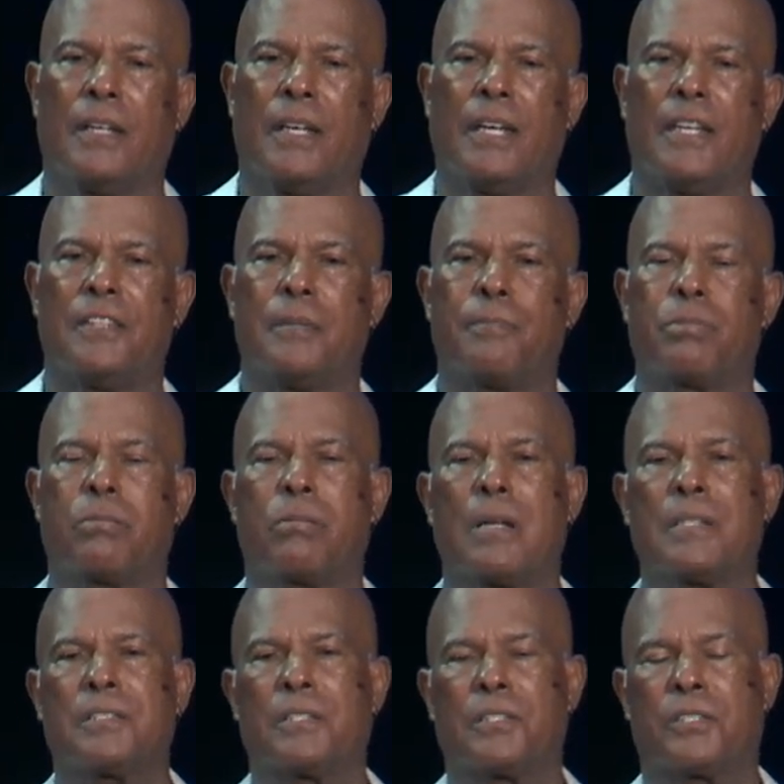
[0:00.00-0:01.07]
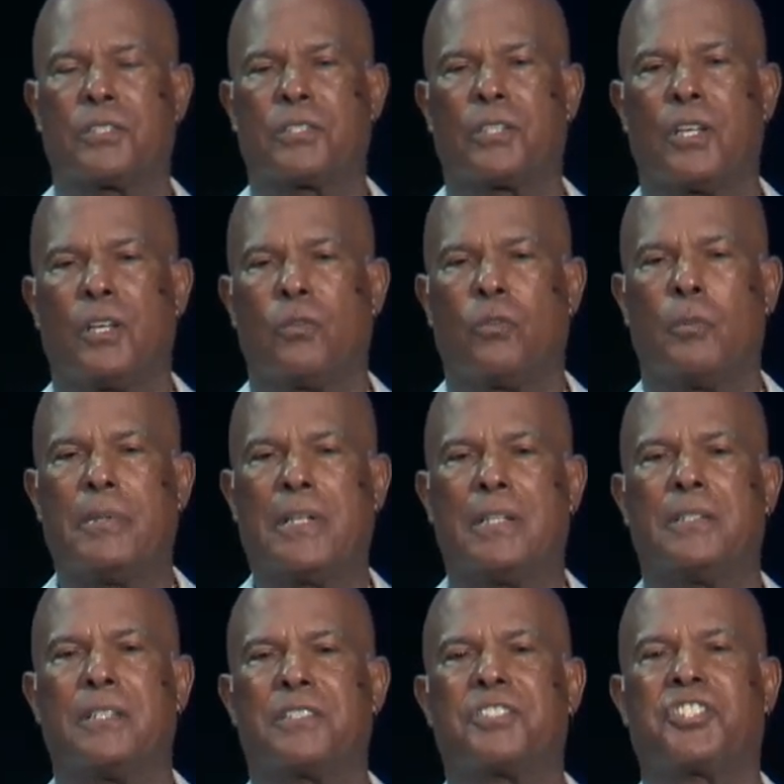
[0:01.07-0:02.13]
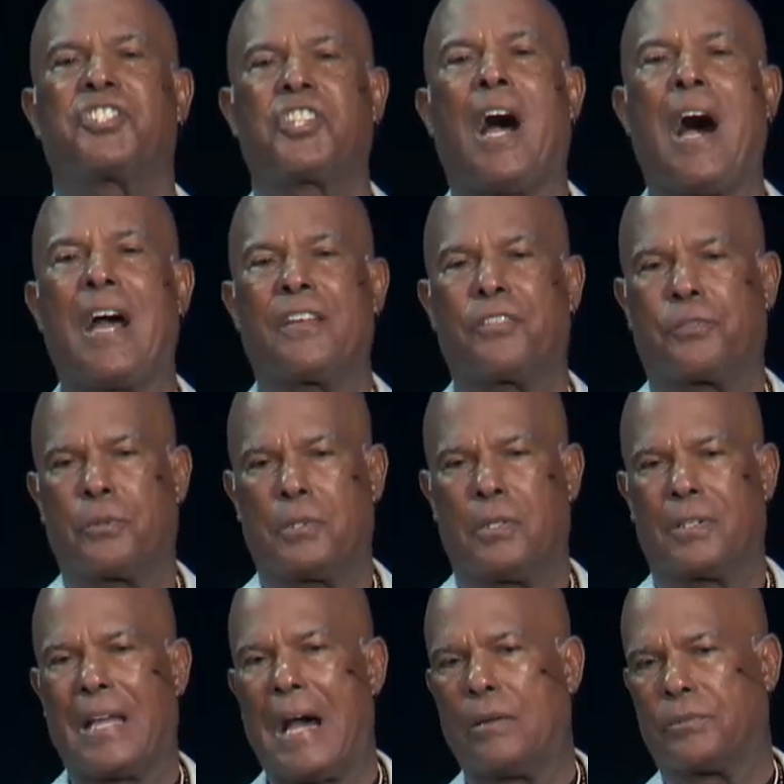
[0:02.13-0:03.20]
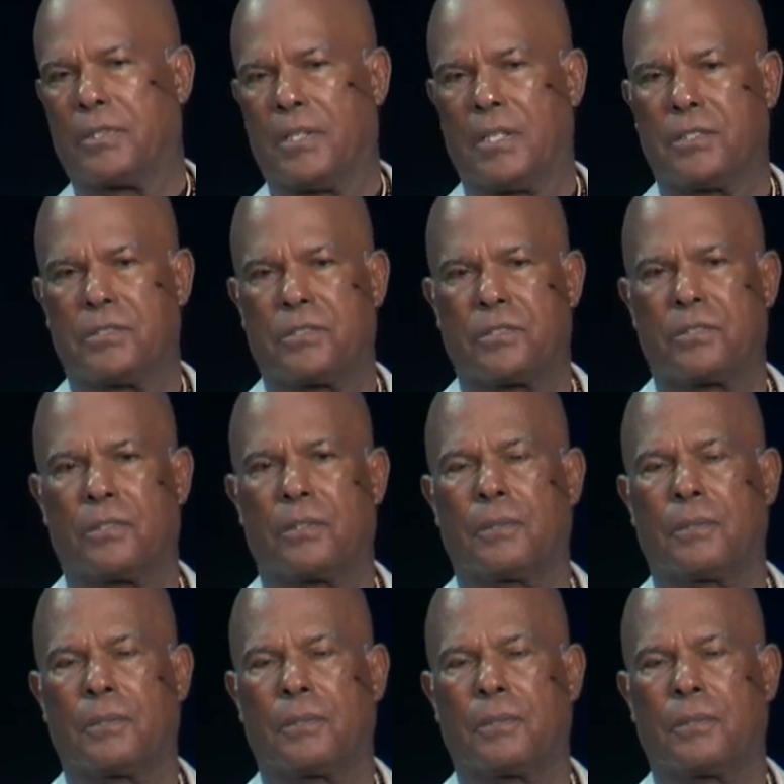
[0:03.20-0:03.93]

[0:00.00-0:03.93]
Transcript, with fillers: And the presence will begin to shine through your countenance.